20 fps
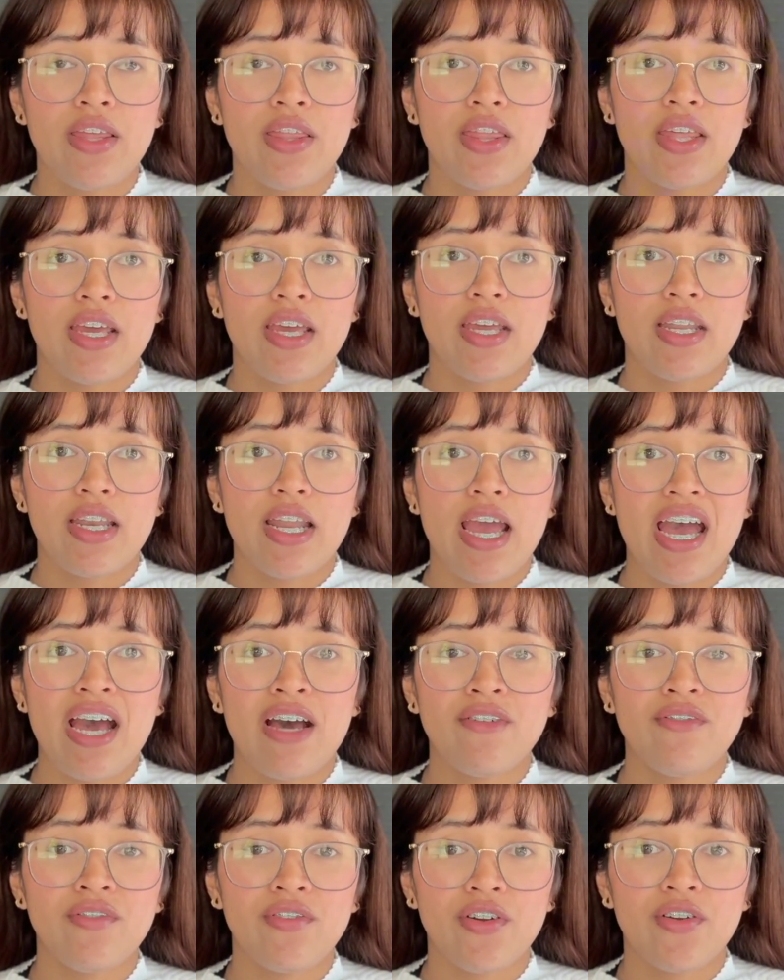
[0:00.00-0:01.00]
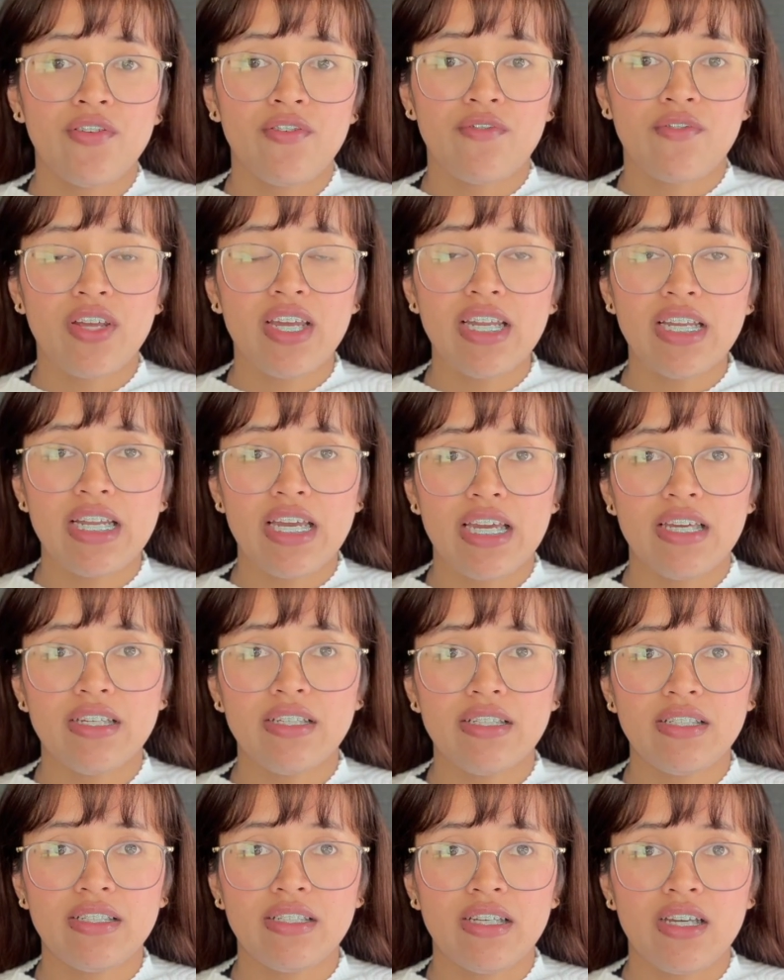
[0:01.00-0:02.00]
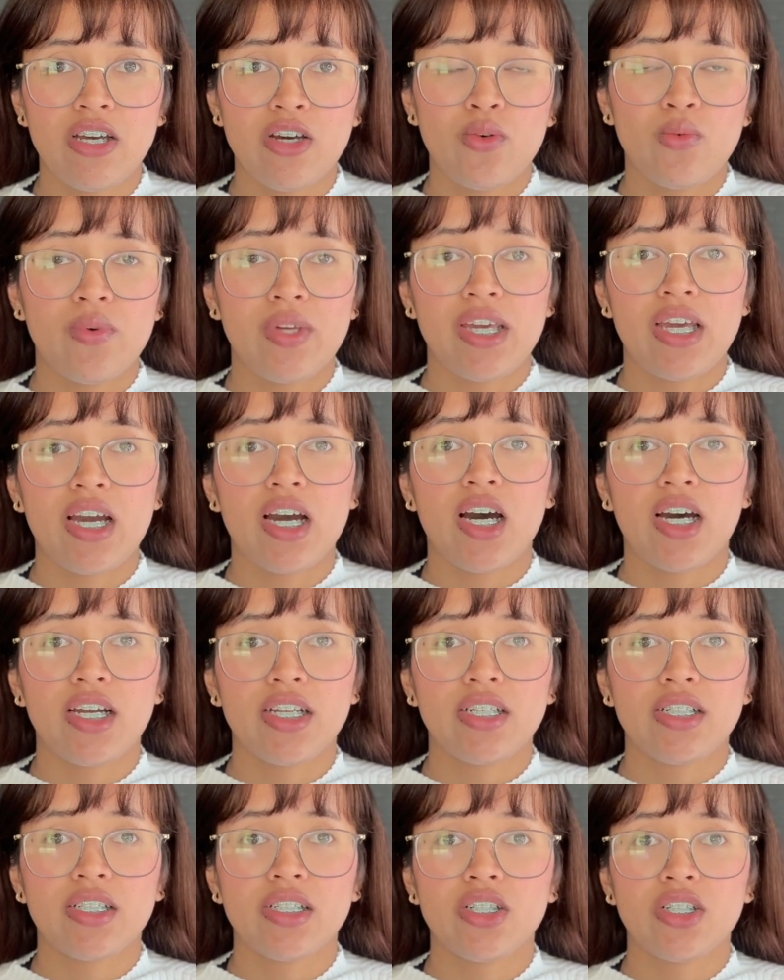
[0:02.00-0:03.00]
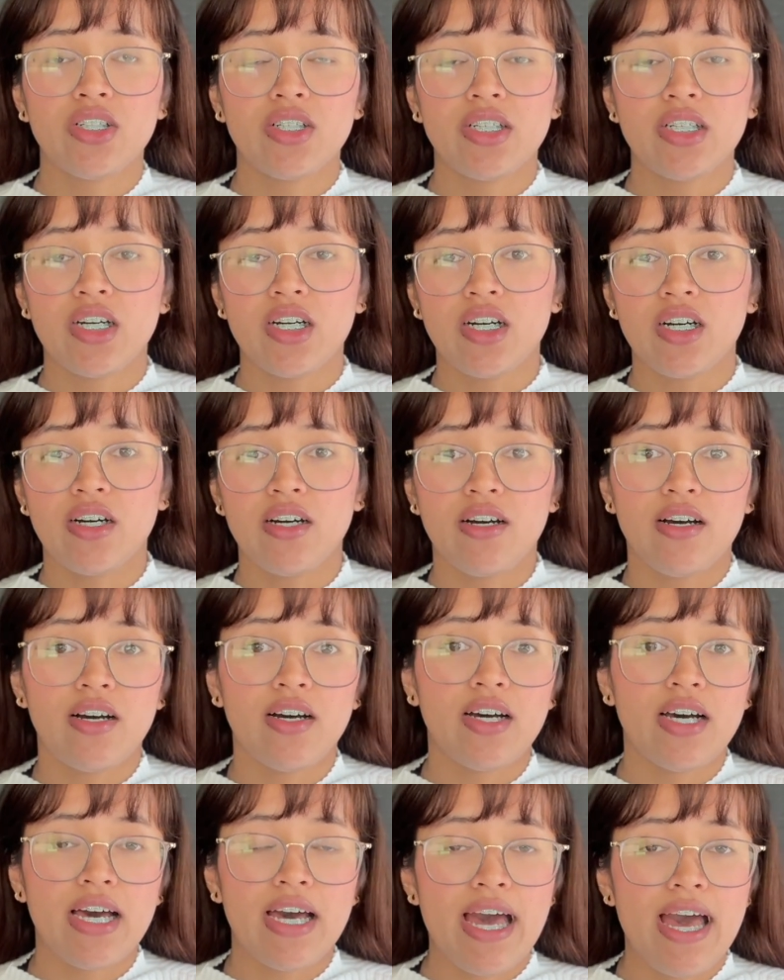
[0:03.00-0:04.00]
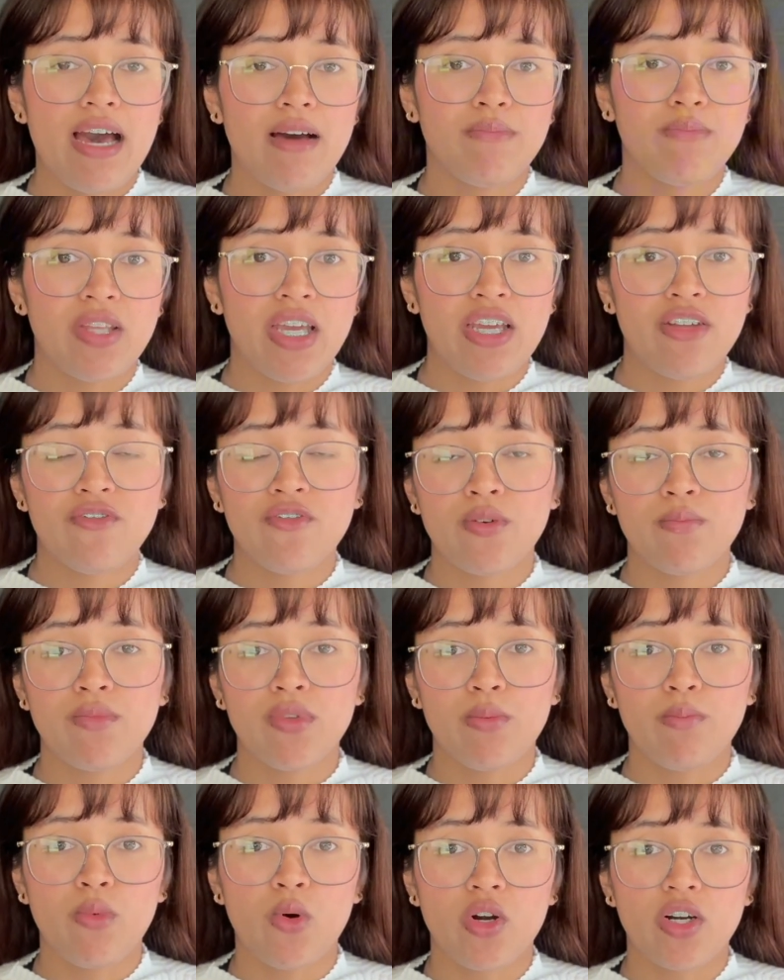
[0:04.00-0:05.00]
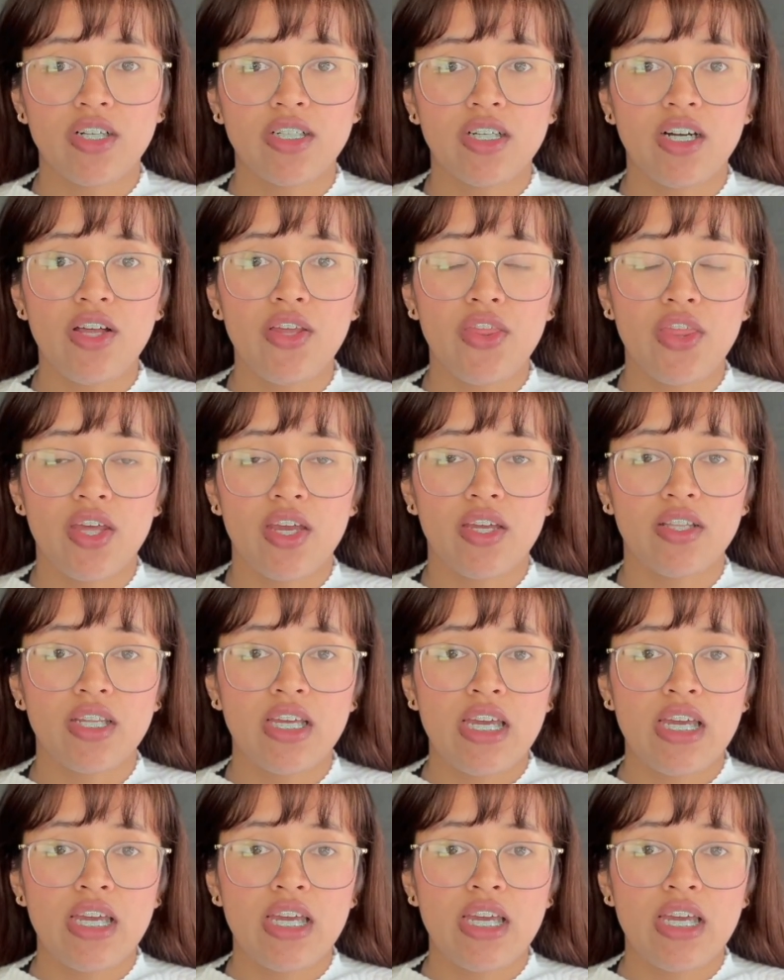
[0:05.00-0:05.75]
Then after 3 days, we got the update from the portal that